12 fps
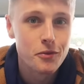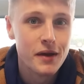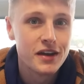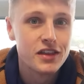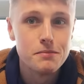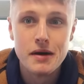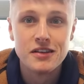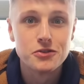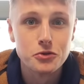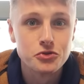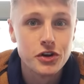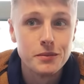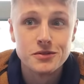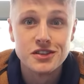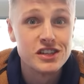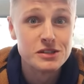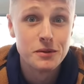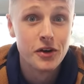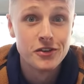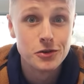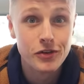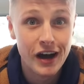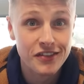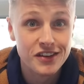for making the mental trips and experience
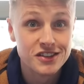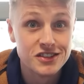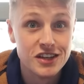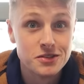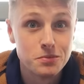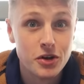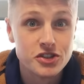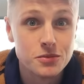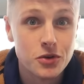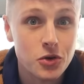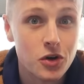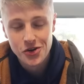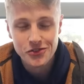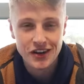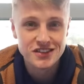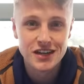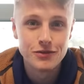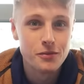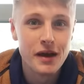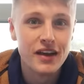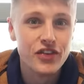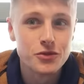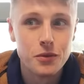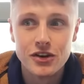we've had this season possible. Huge thanks to them for
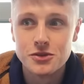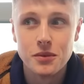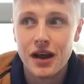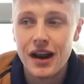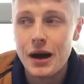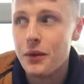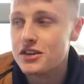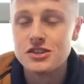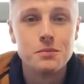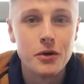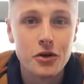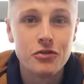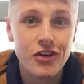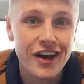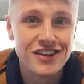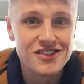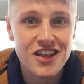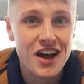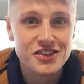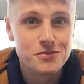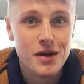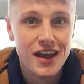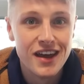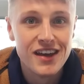making this possible and allowing us to book flights last
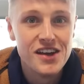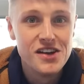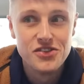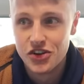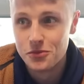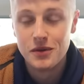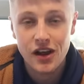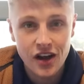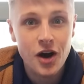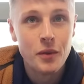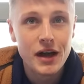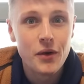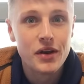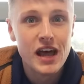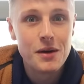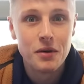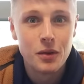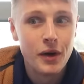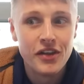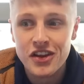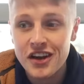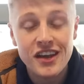minute to just be like, oh, we're going here, by the way. And they're